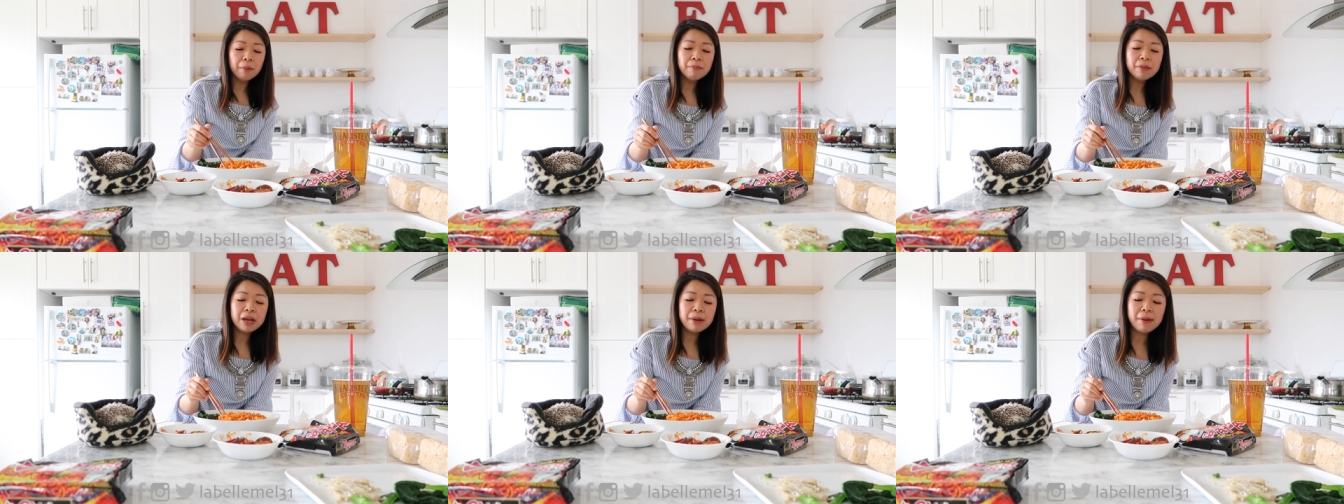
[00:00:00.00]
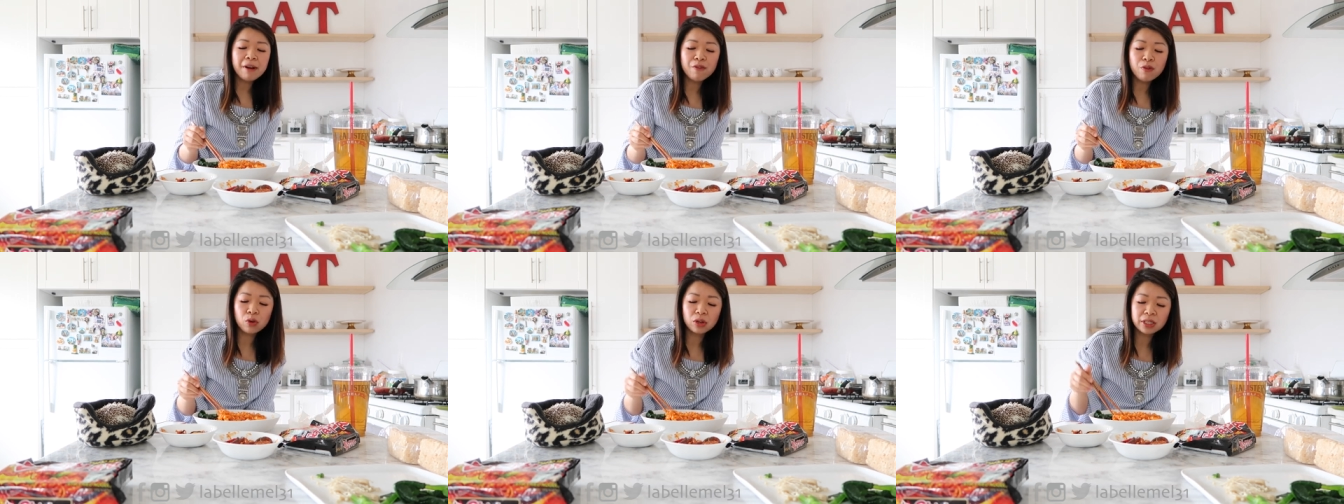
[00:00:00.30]
me and
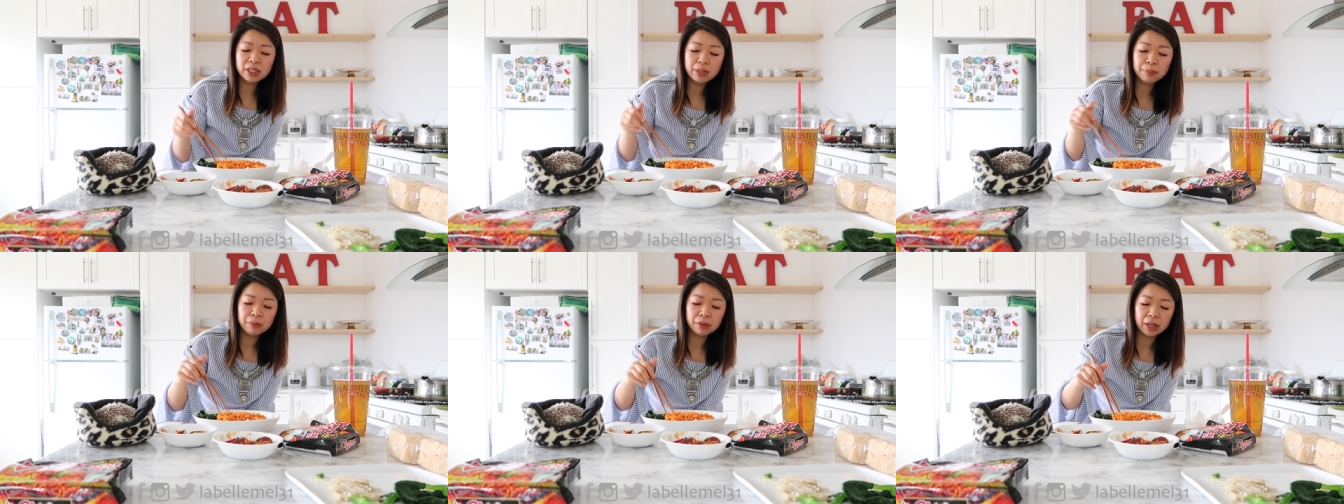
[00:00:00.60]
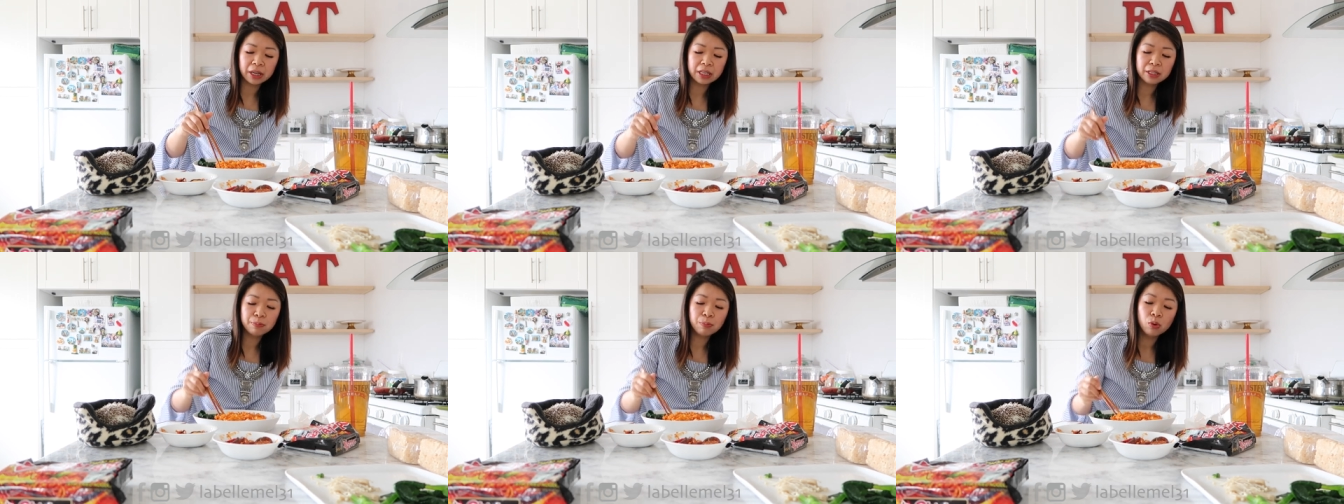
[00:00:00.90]
my four
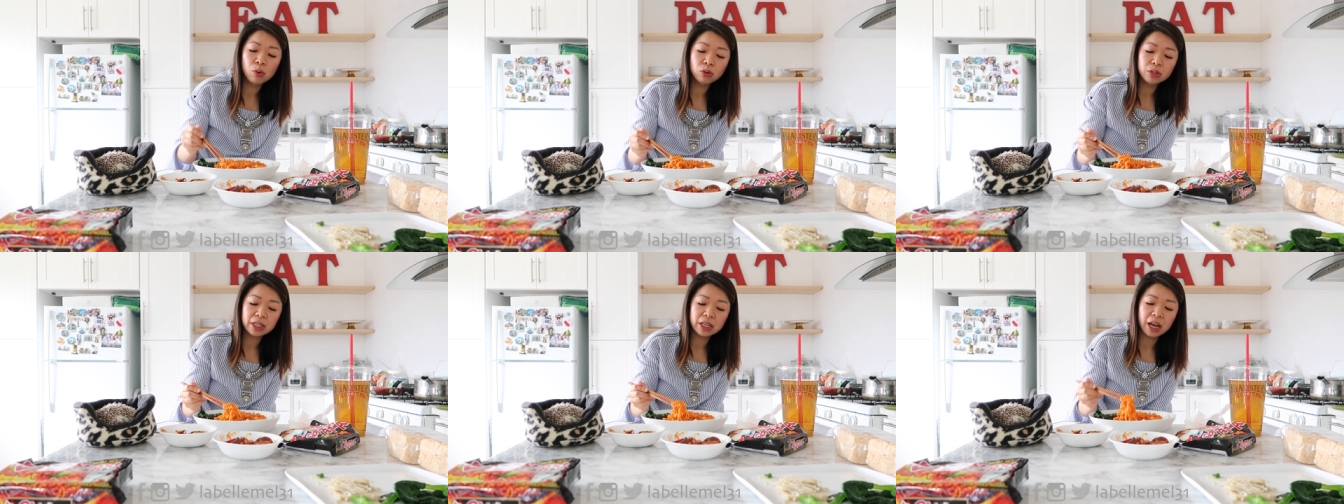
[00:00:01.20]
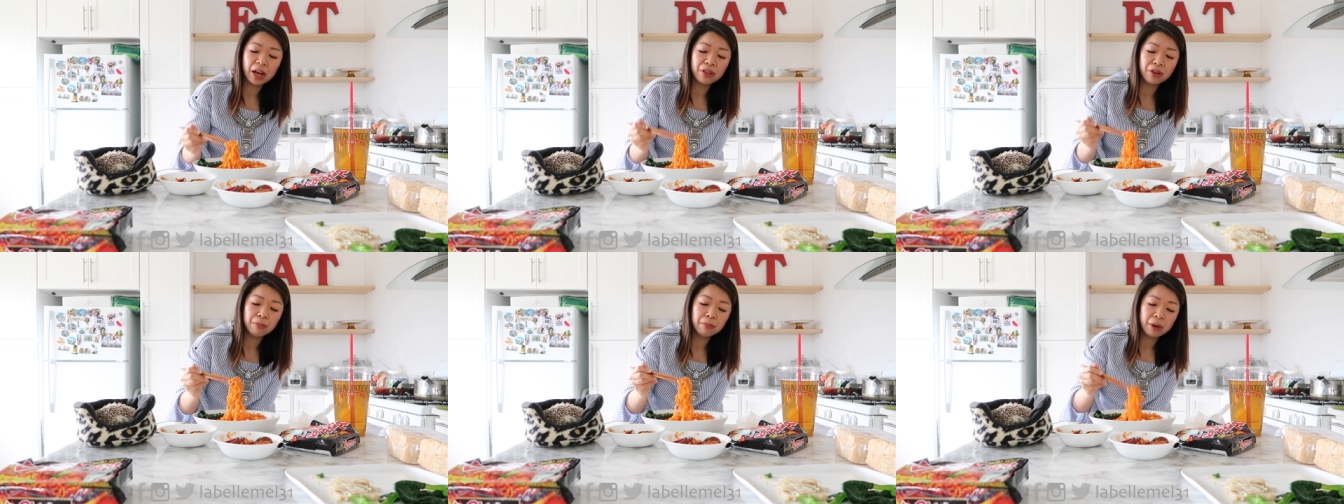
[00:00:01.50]
siblings pulled
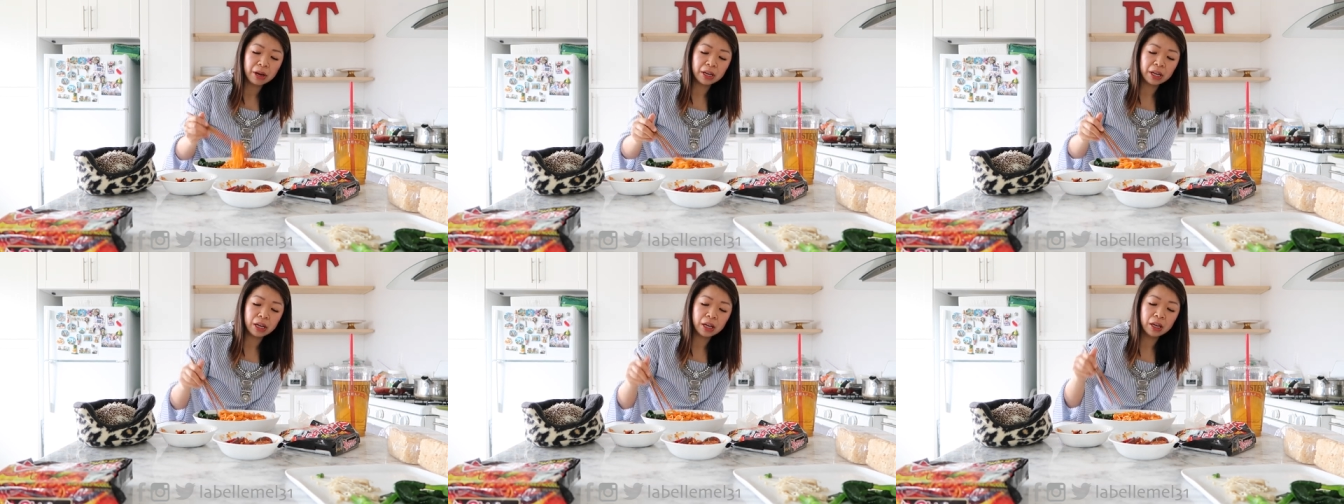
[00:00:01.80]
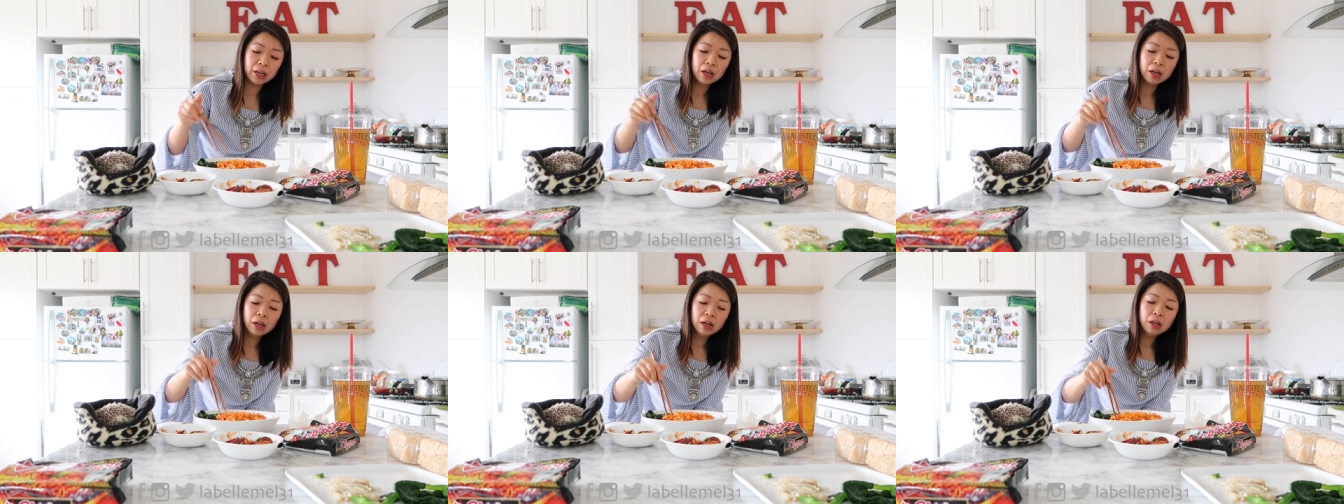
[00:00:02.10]
together
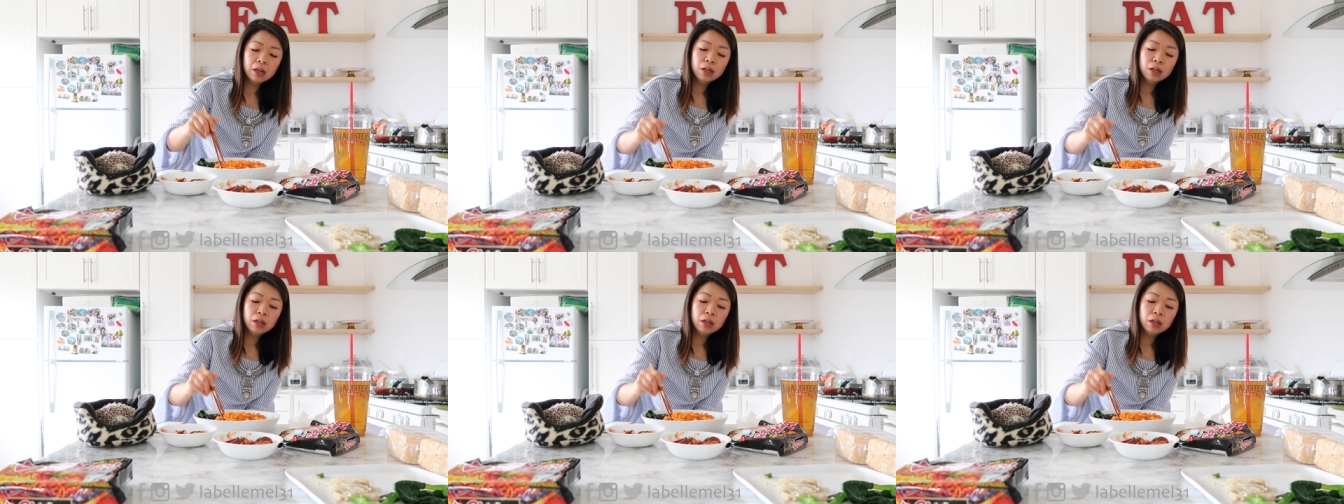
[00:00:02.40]
money